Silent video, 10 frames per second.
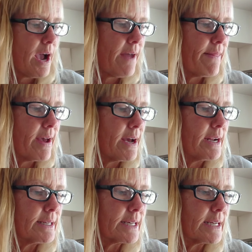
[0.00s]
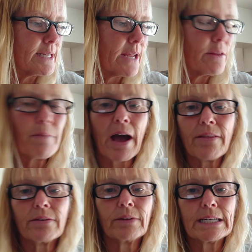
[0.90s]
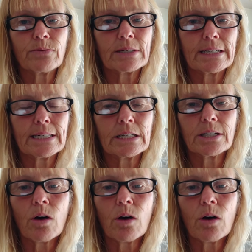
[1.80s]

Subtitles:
And then it's going to take the path of least resistance.